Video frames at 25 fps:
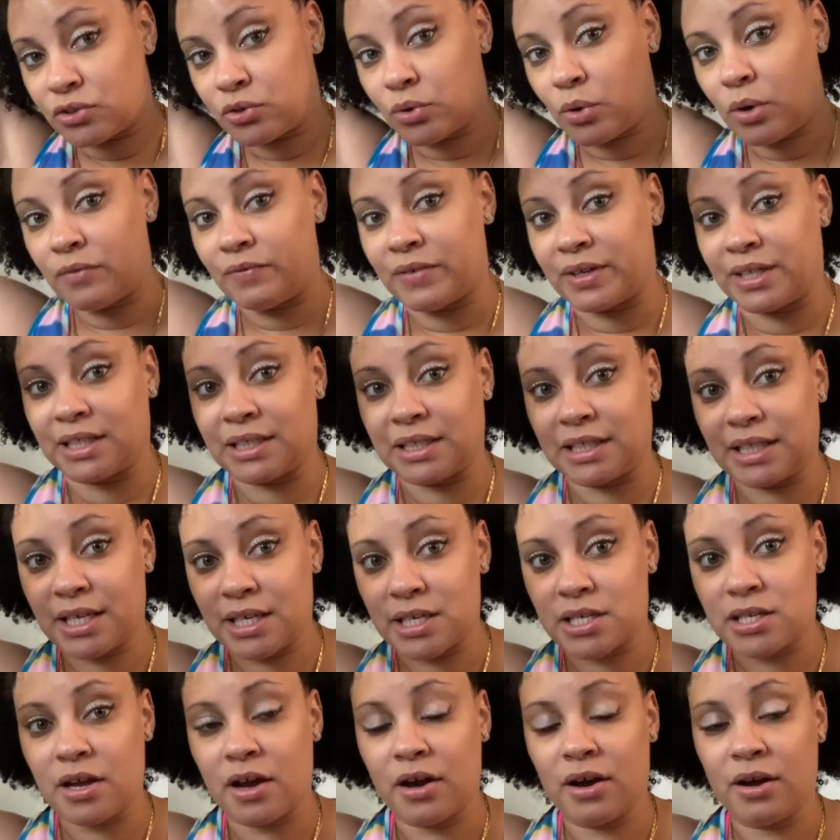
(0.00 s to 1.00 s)
off in at
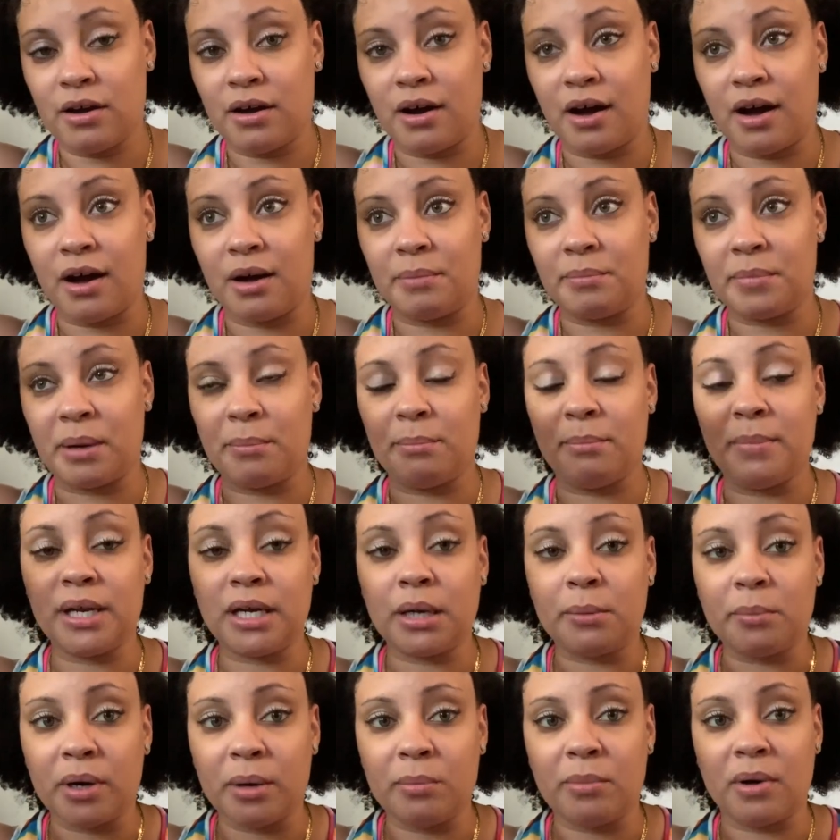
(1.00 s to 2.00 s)
least a
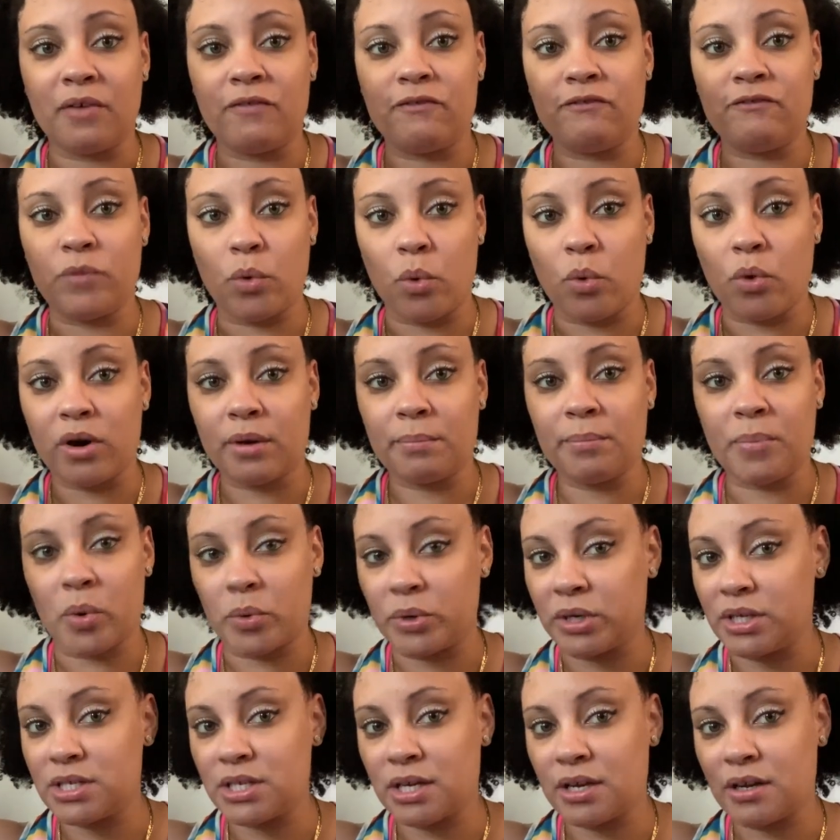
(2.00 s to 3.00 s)
minimum of 4
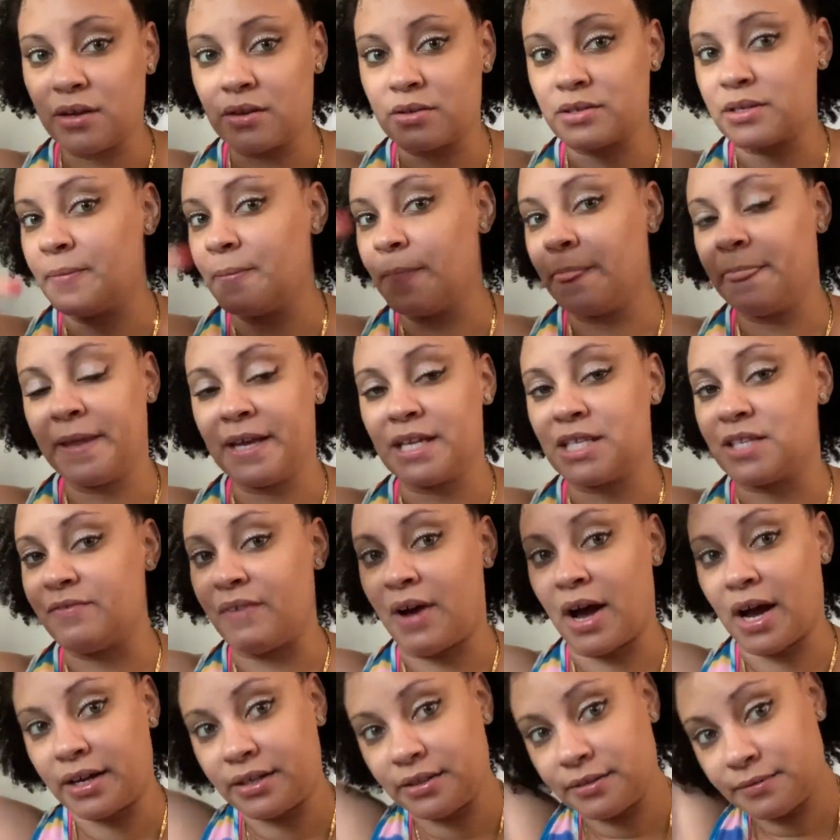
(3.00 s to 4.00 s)
ponytails, it's
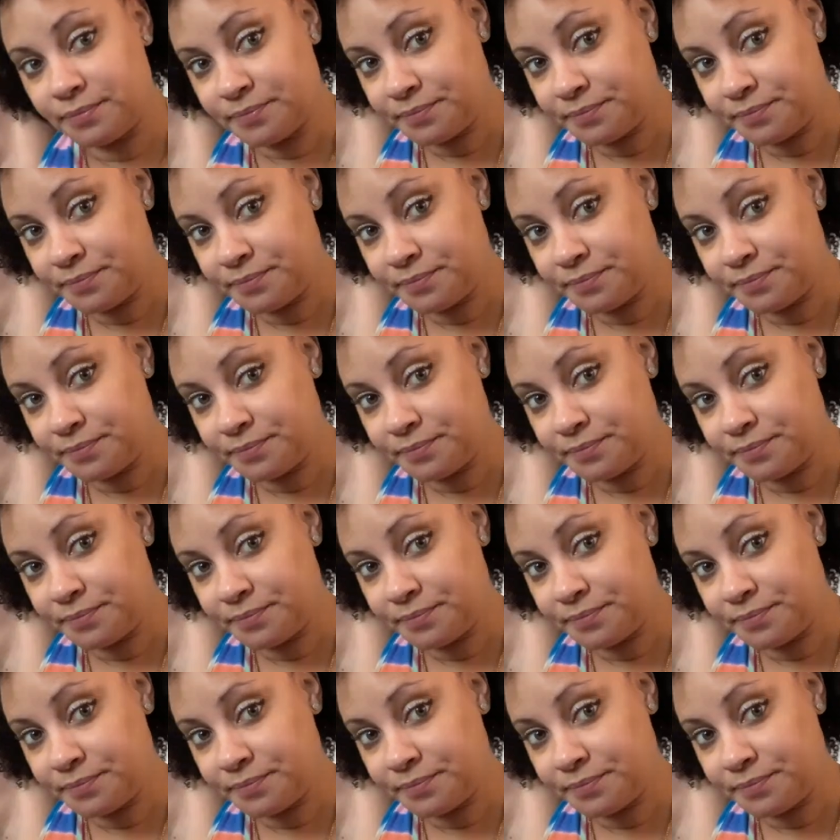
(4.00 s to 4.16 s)
fine.